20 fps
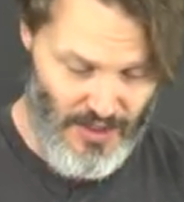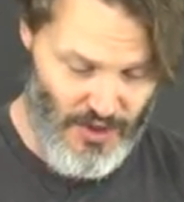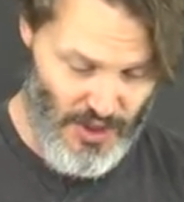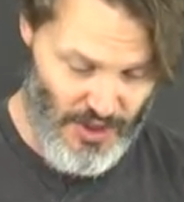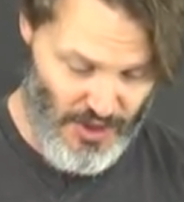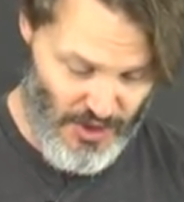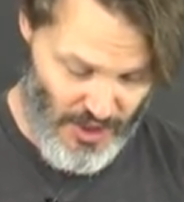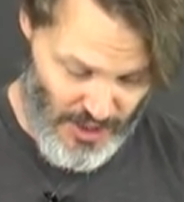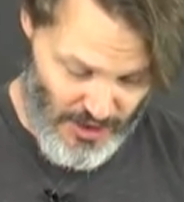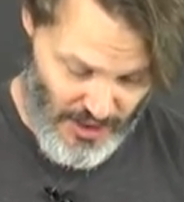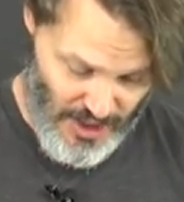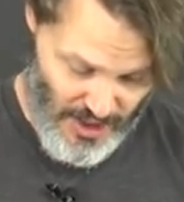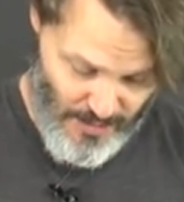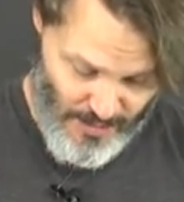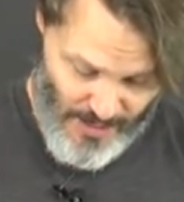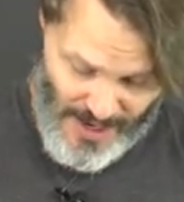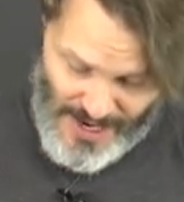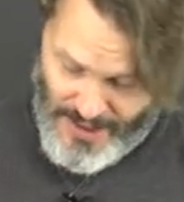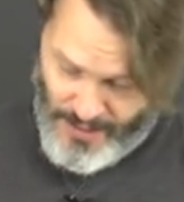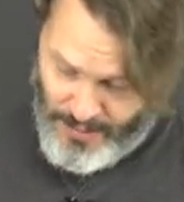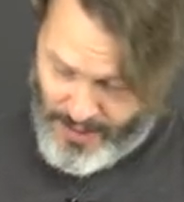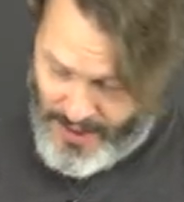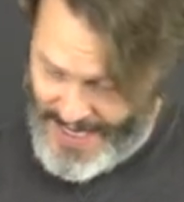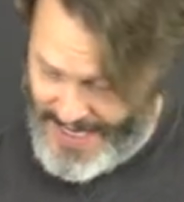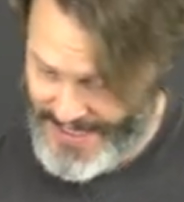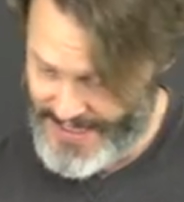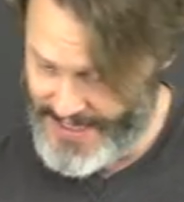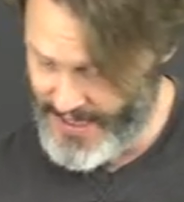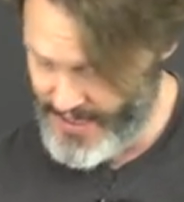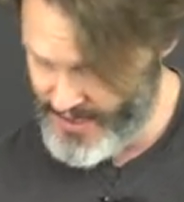Just judging by the
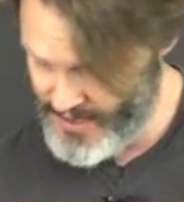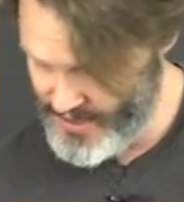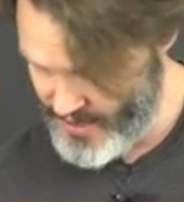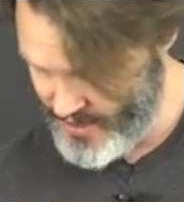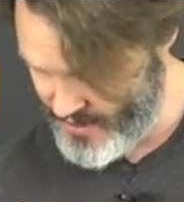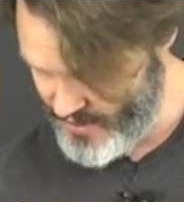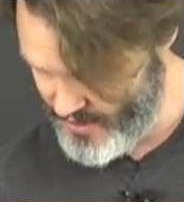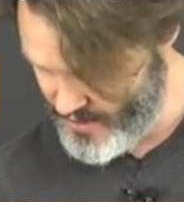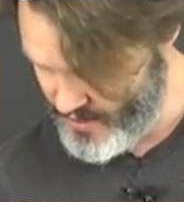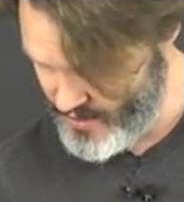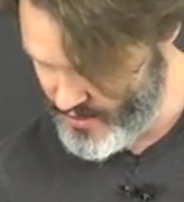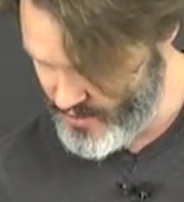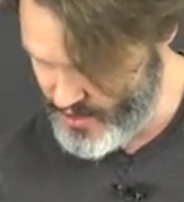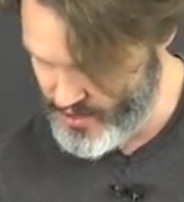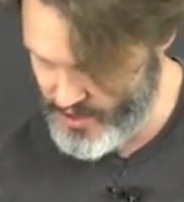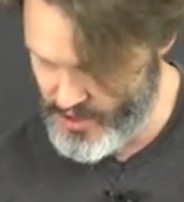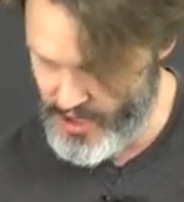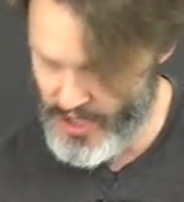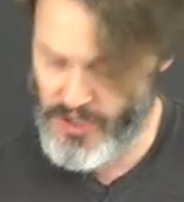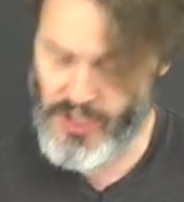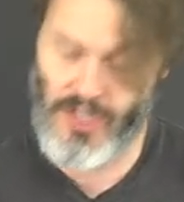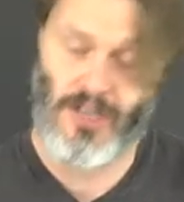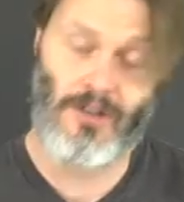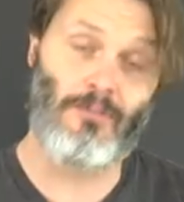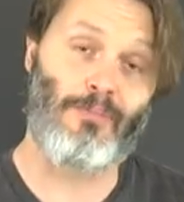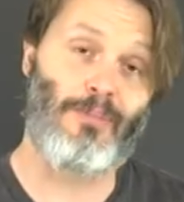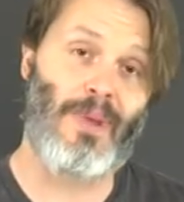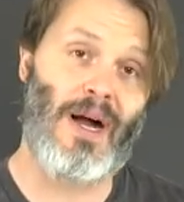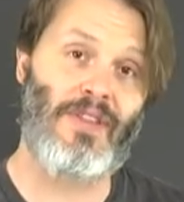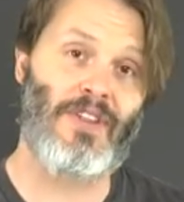plastics, just
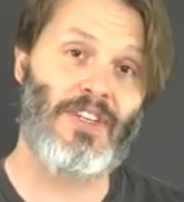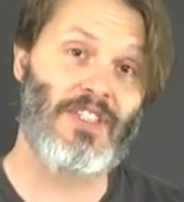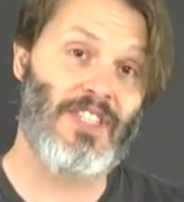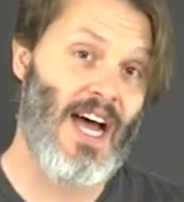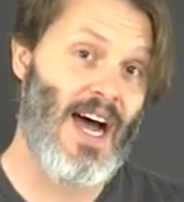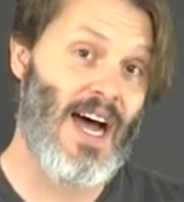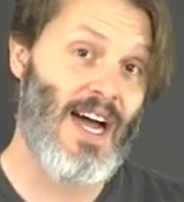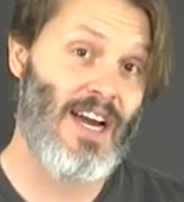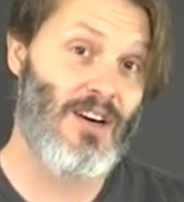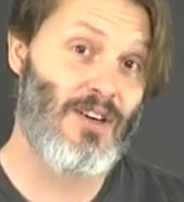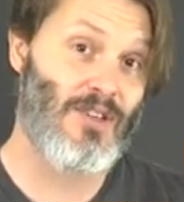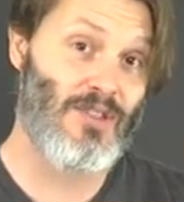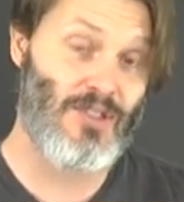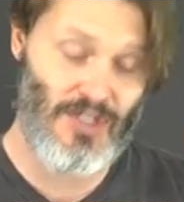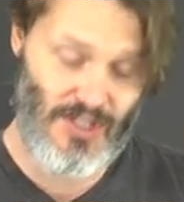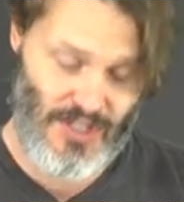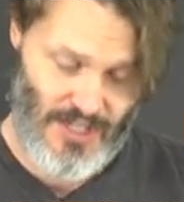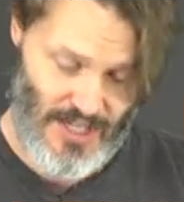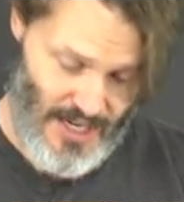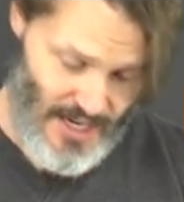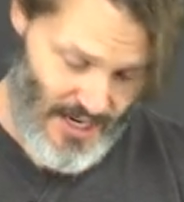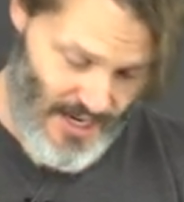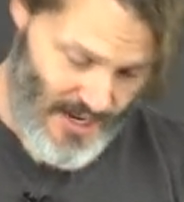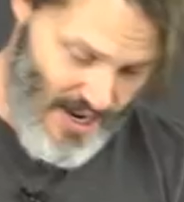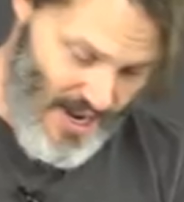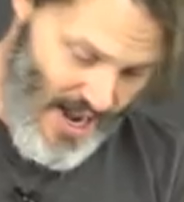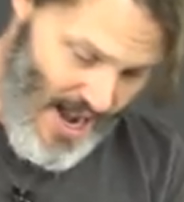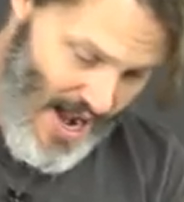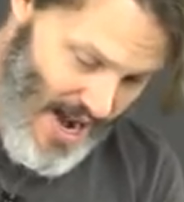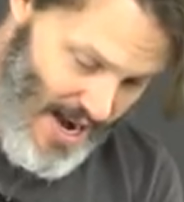judging by the tires.
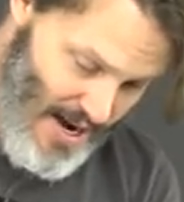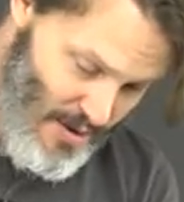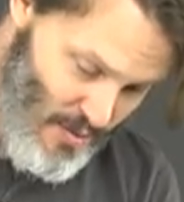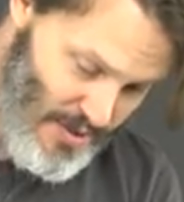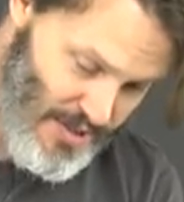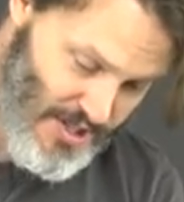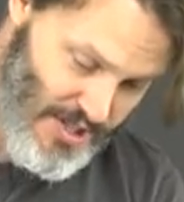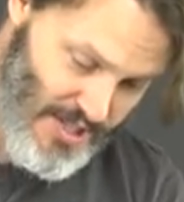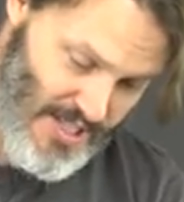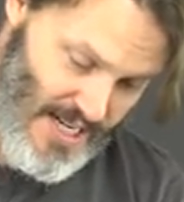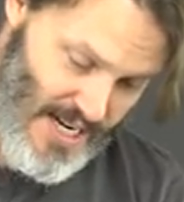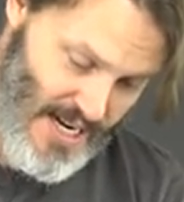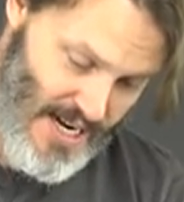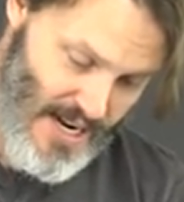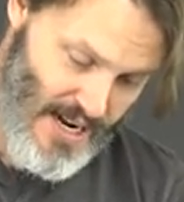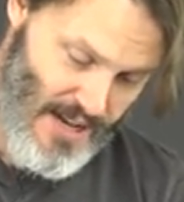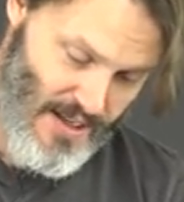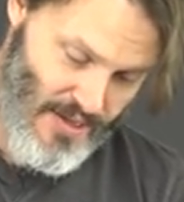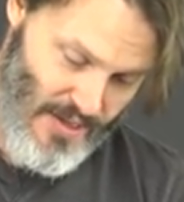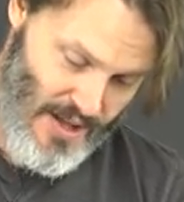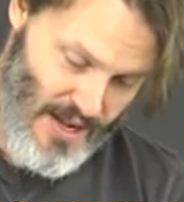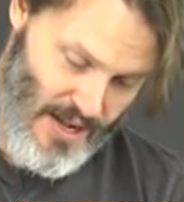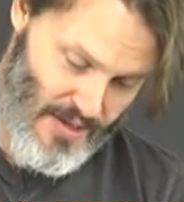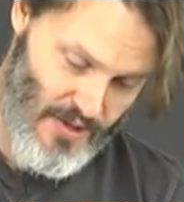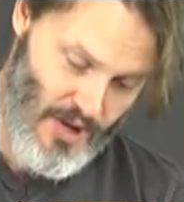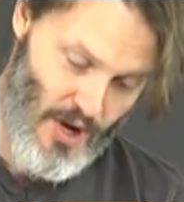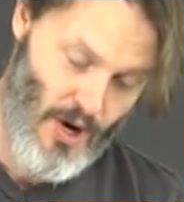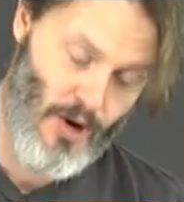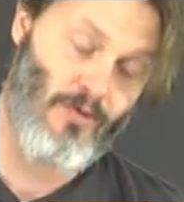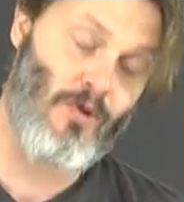I would say that
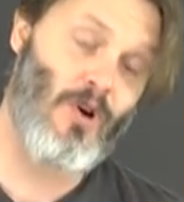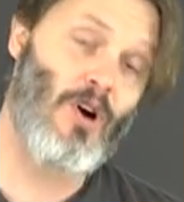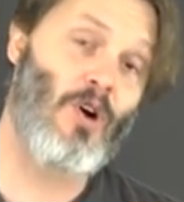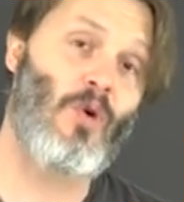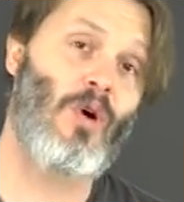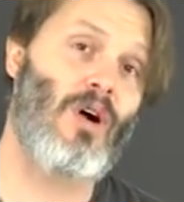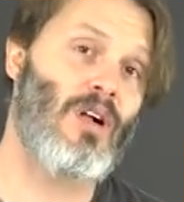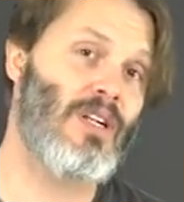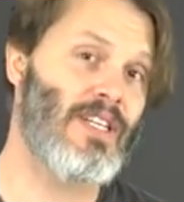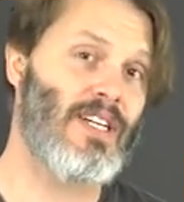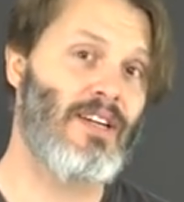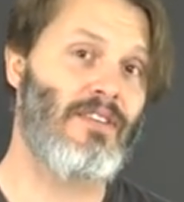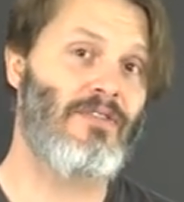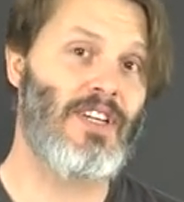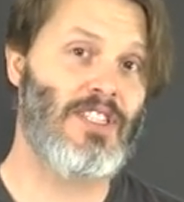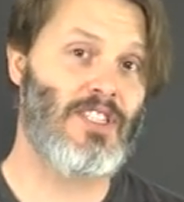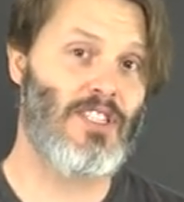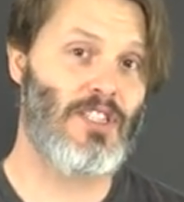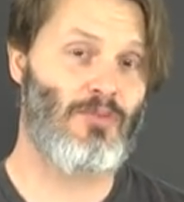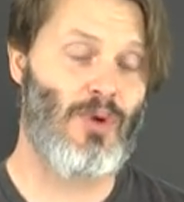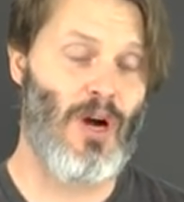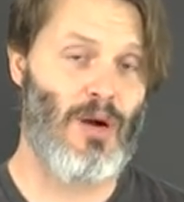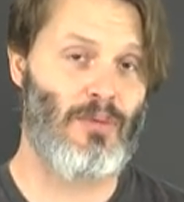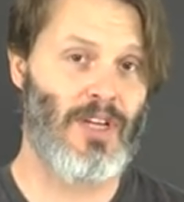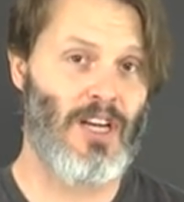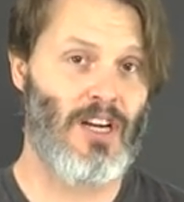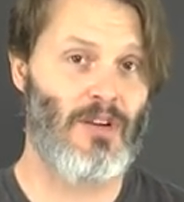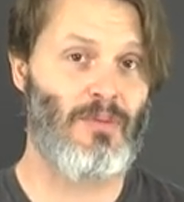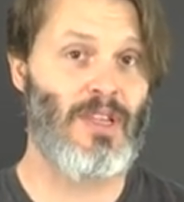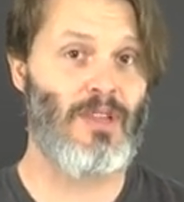the overall quality of this is
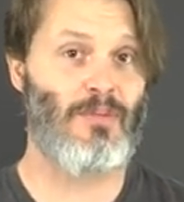probably going to